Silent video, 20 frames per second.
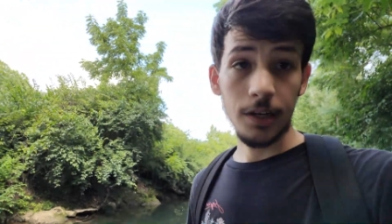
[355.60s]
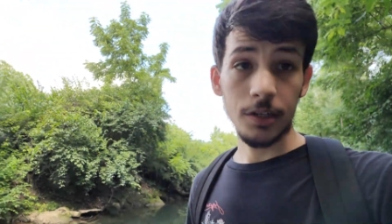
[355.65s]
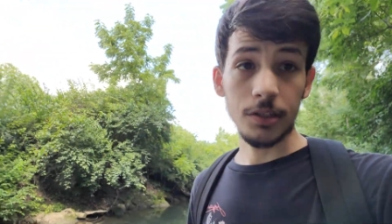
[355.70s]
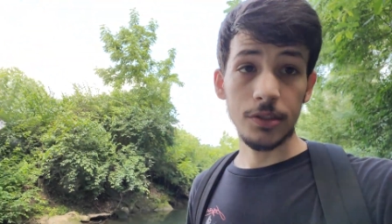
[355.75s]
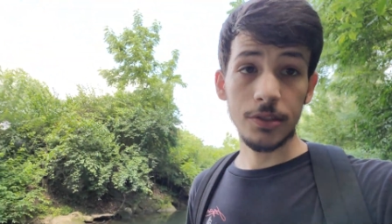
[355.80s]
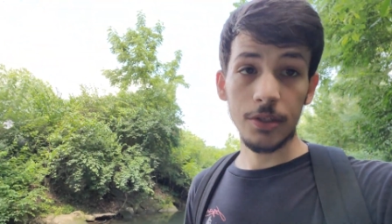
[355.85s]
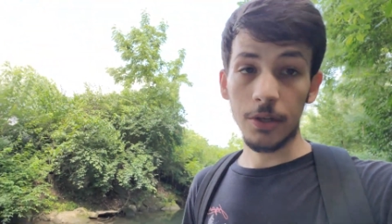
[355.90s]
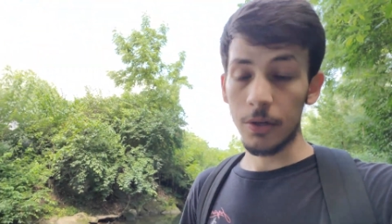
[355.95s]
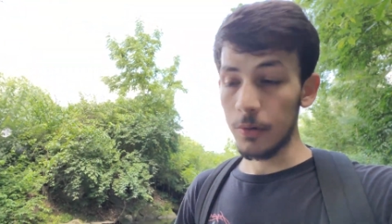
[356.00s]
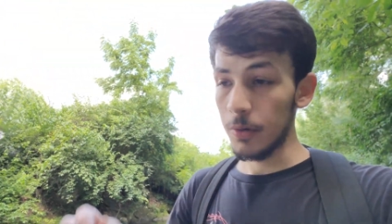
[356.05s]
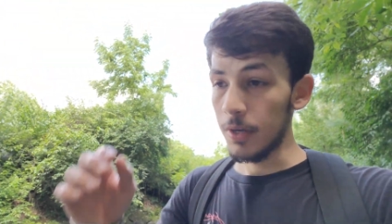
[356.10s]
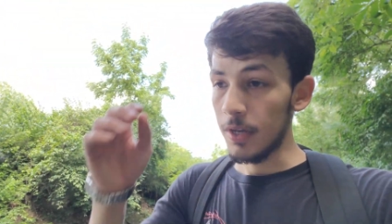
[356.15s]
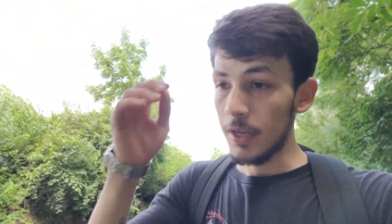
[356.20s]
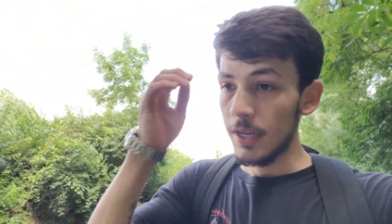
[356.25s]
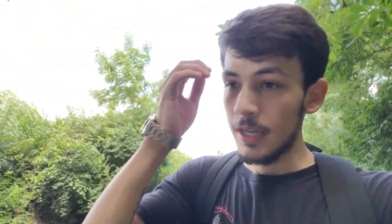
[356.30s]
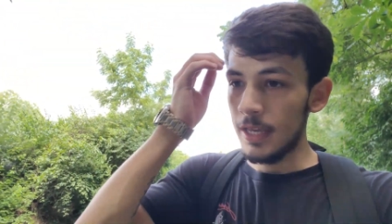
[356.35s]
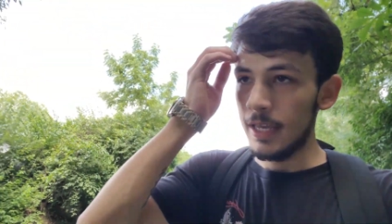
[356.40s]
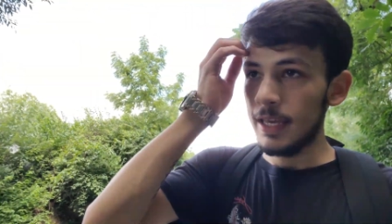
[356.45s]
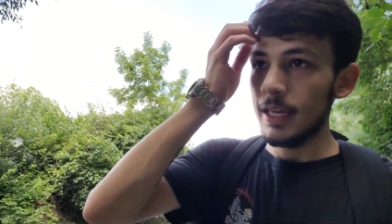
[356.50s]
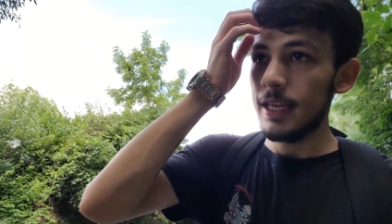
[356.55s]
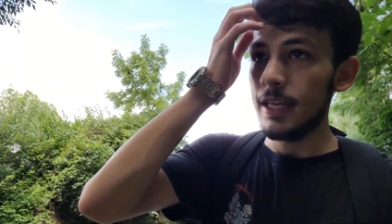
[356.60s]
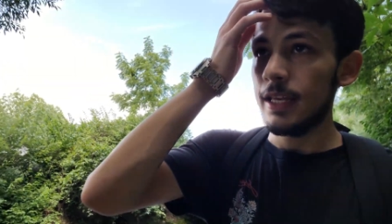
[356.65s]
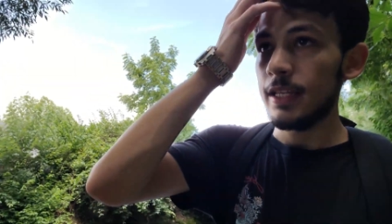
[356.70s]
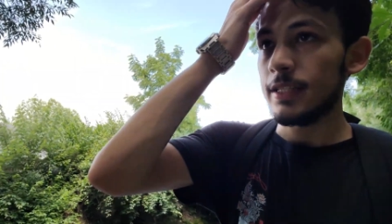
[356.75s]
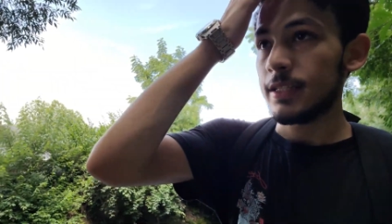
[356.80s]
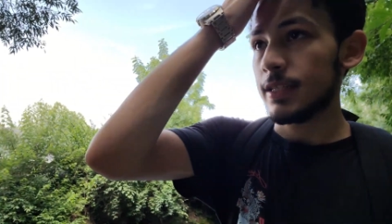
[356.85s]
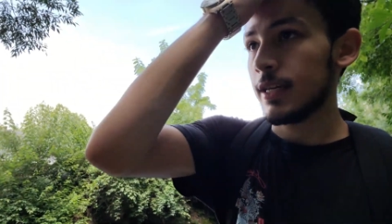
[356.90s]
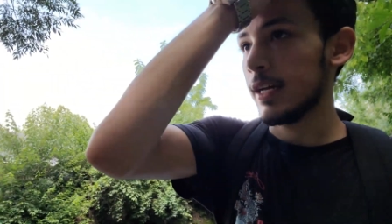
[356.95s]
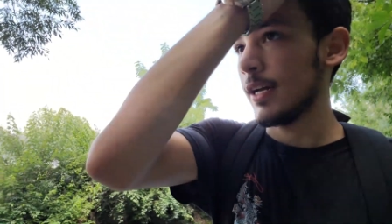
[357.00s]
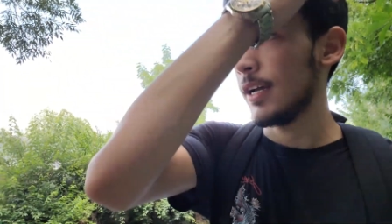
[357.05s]
So it's
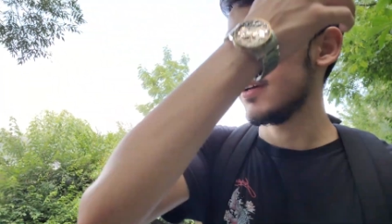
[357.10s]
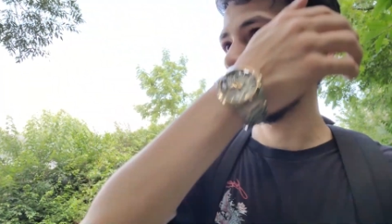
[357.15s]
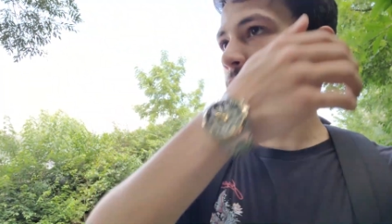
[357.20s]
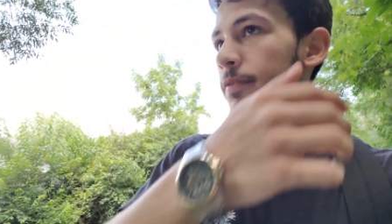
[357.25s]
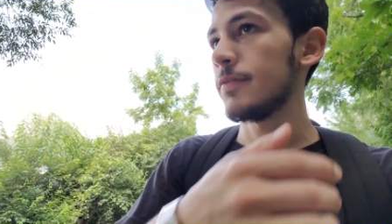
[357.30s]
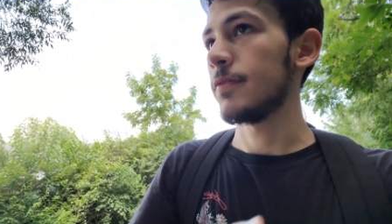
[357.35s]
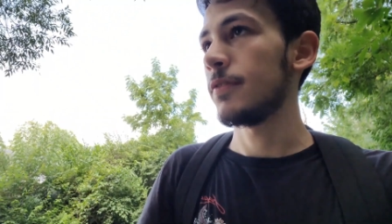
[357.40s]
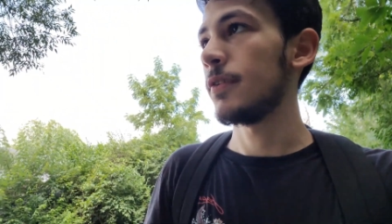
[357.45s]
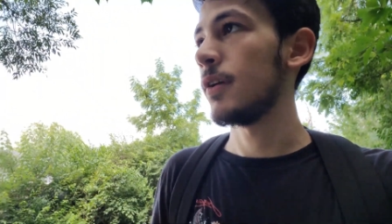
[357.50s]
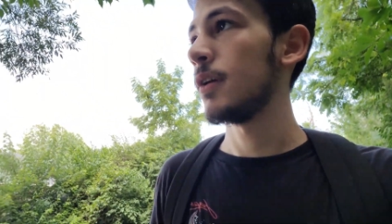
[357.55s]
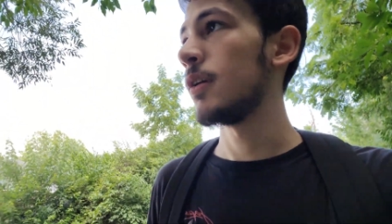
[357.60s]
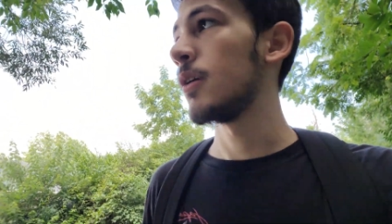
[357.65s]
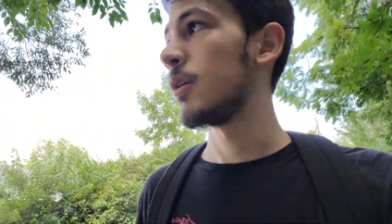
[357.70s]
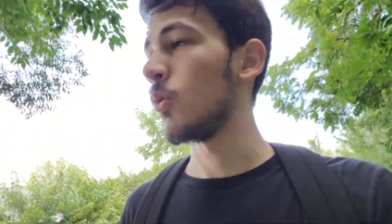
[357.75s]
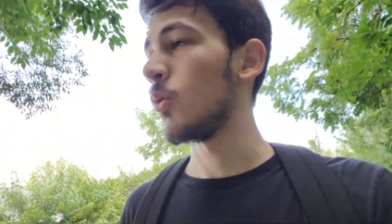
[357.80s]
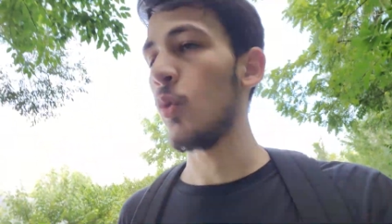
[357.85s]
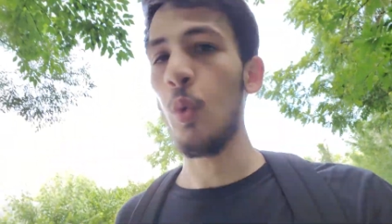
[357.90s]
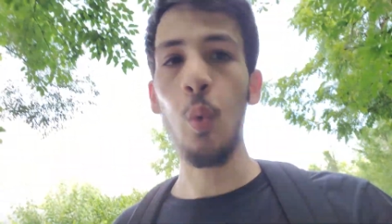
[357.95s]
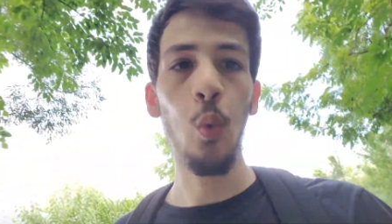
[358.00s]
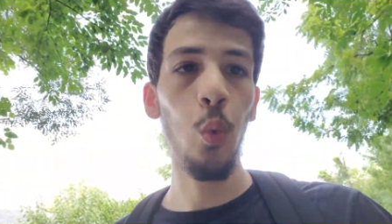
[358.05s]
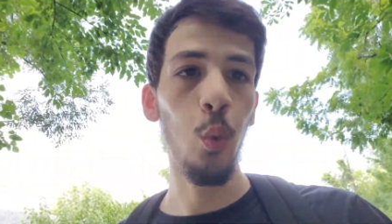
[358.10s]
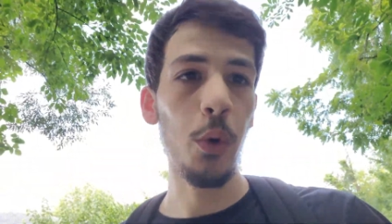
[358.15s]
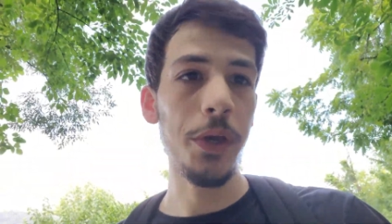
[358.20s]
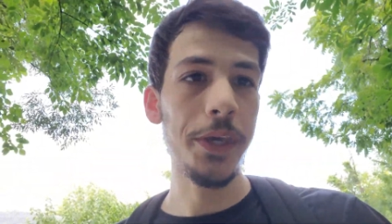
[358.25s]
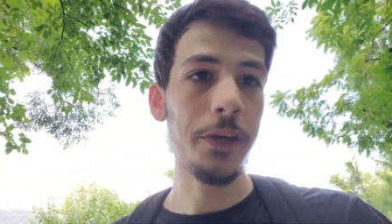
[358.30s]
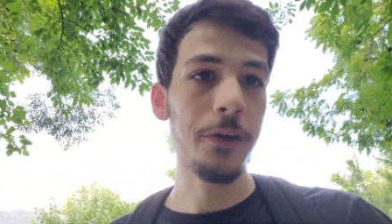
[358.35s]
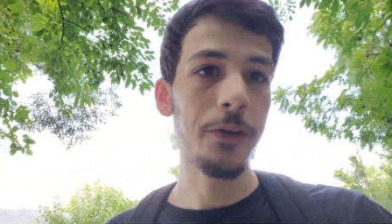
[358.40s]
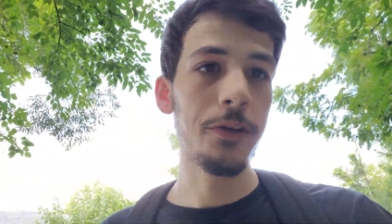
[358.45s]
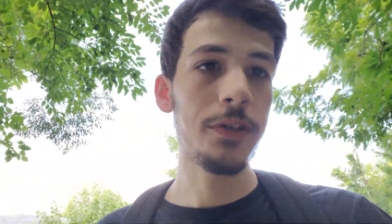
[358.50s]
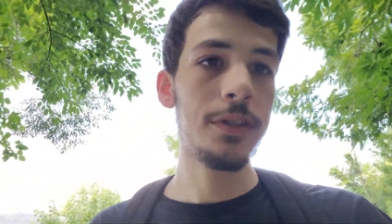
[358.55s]
kind of
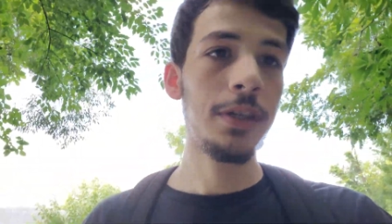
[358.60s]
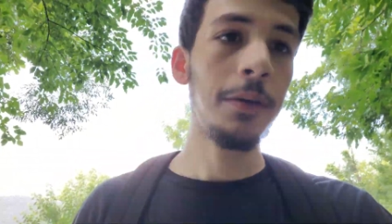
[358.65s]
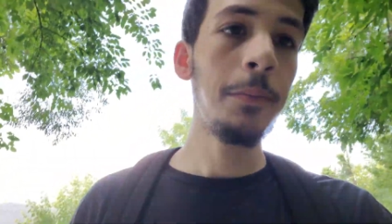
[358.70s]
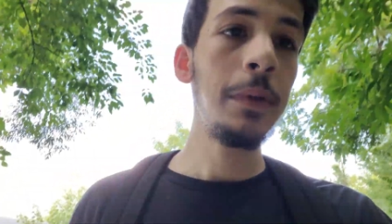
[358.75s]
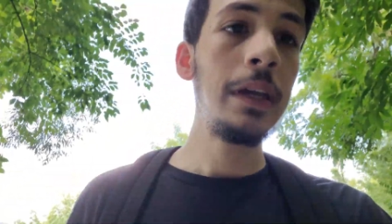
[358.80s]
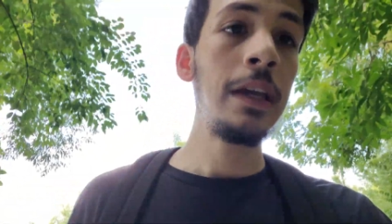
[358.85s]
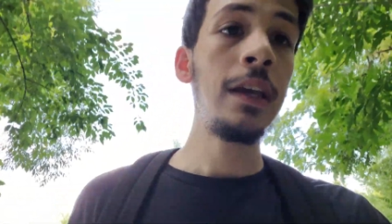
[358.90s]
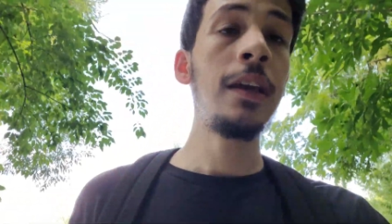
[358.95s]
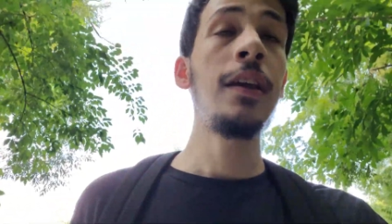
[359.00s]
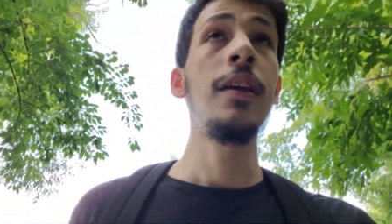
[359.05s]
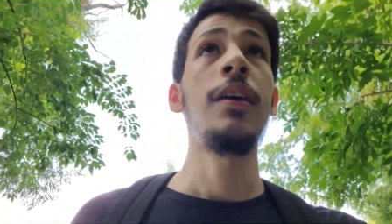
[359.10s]
weird to me,